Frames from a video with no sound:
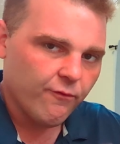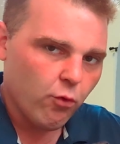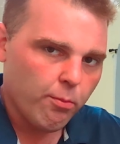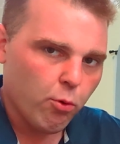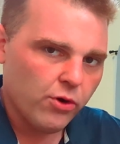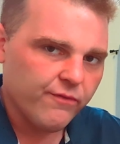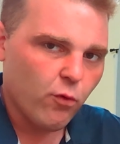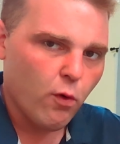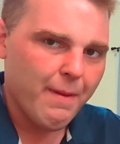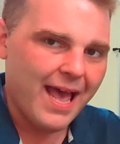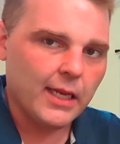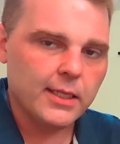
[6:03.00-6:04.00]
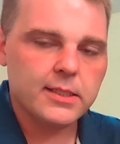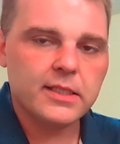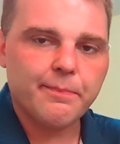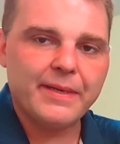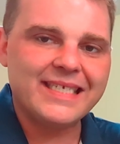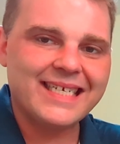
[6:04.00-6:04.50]
4.4 balance, the
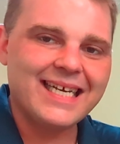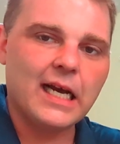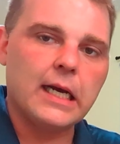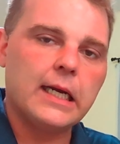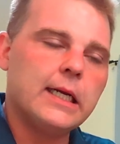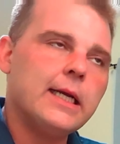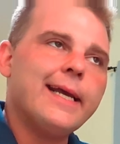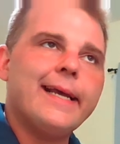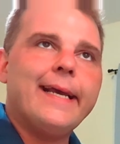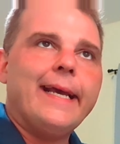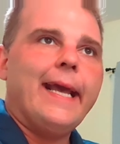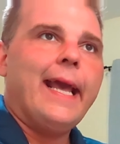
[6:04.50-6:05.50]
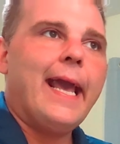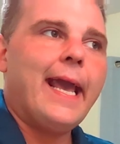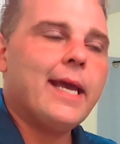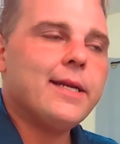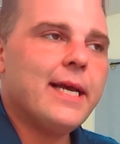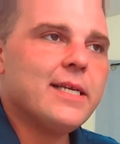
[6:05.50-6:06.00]
Pentacon,
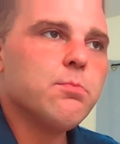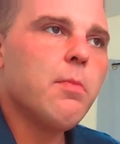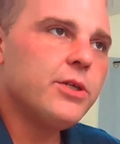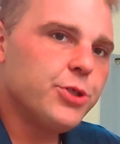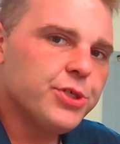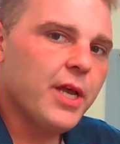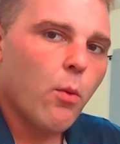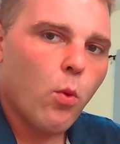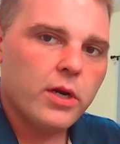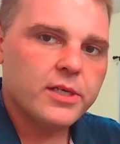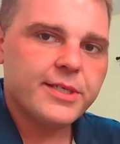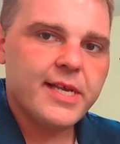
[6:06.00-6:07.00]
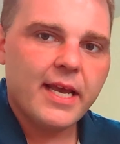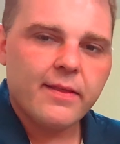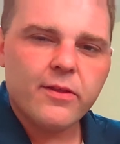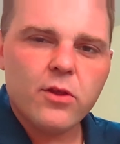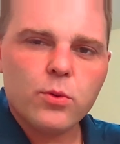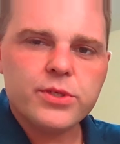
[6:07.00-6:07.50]
and as much as I want to say
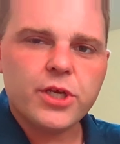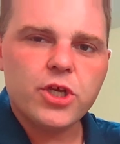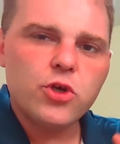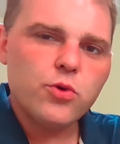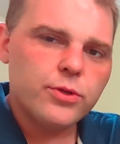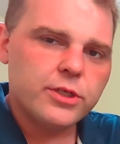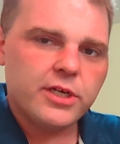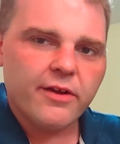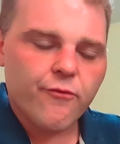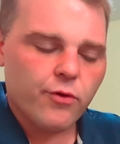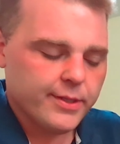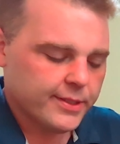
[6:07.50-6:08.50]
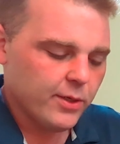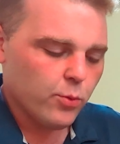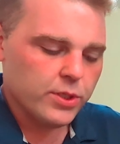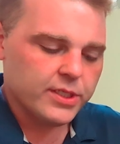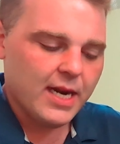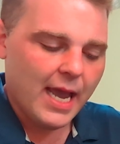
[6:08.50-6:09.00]
that there was a huge difference, it
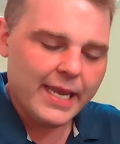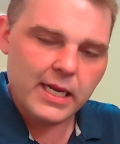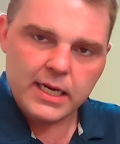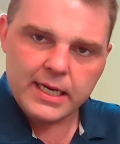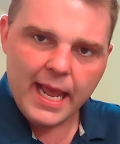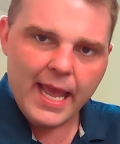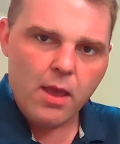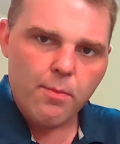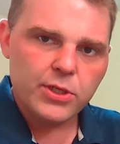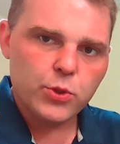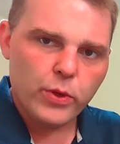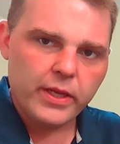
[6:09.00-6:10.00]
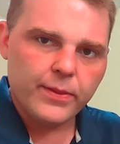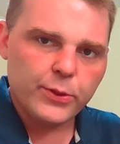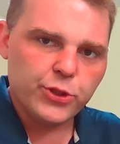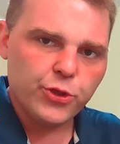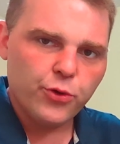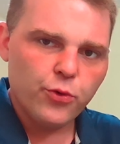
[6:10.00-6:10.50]
was night and day between the
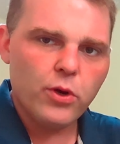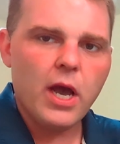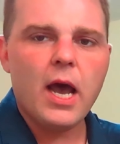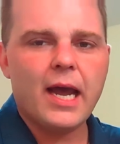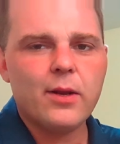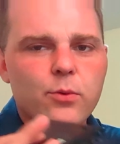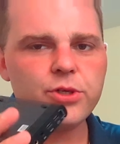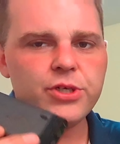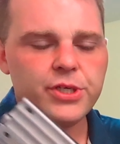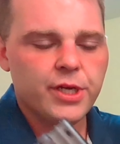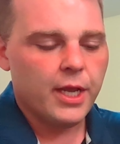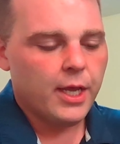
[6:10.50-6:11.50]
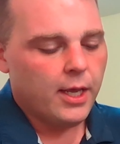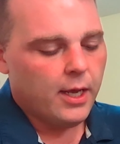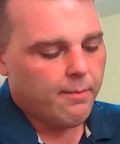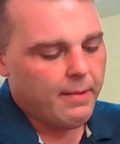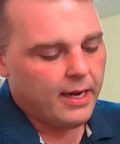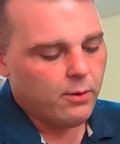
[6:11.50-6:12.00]
two. God, it was just,
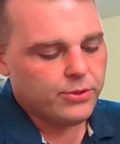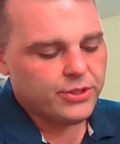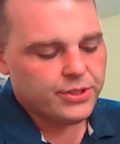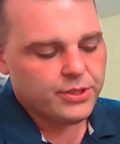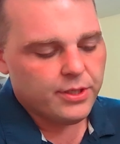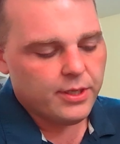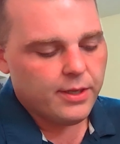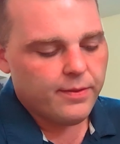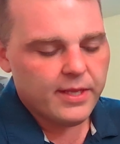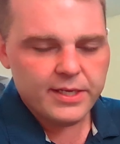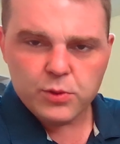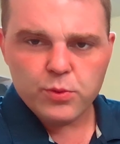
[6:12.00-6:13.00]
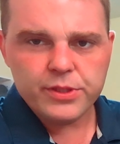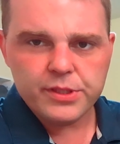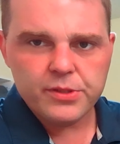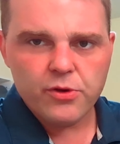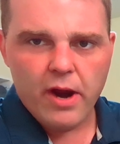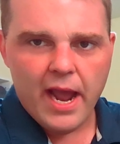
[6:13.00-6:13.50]
man, it was just, this
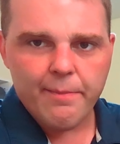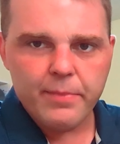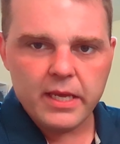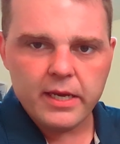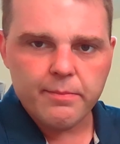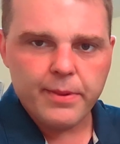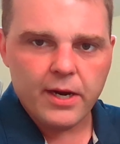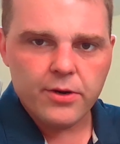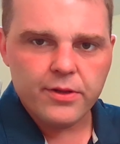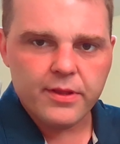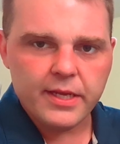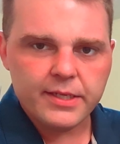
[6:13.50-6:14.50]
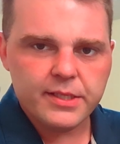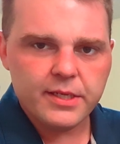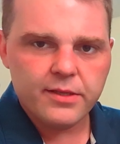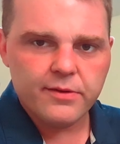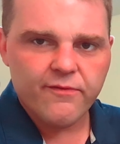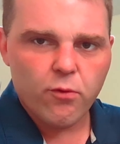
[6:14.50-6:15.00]
was crappy compared to this.
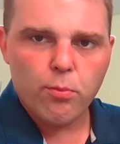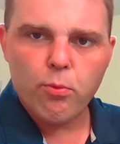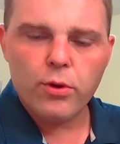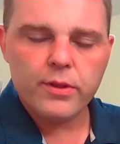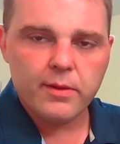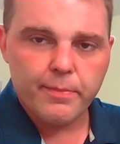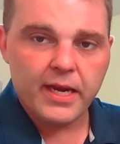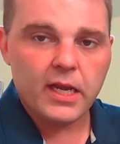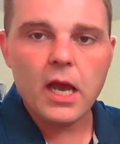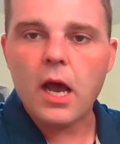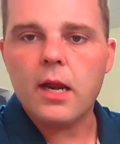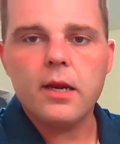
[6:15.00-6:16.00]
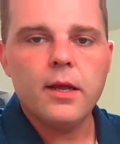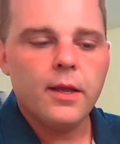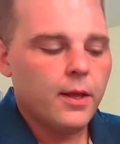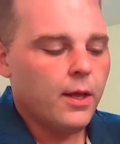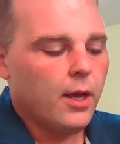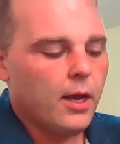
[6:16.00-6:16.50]
The Pentagon
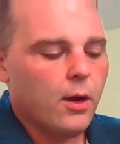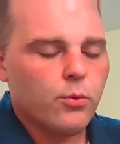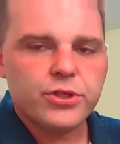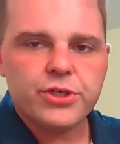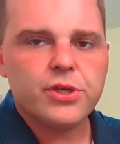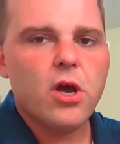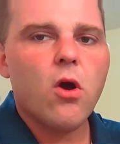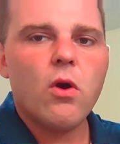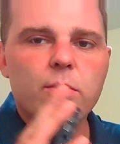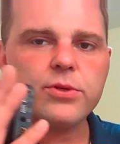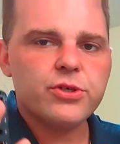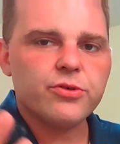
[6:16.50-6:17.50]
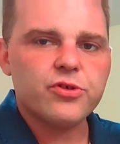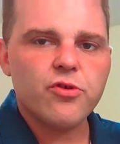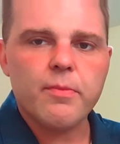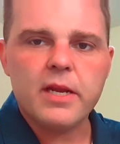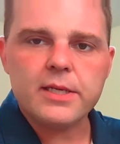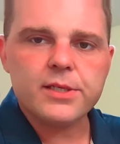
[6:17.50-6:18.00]
was just, oh, it was just
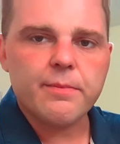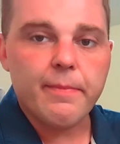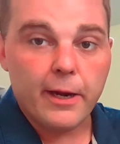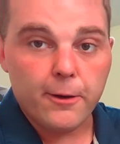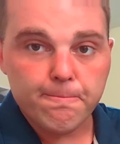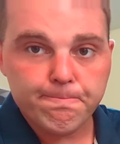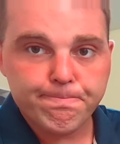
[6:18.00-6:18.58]
tremendously better.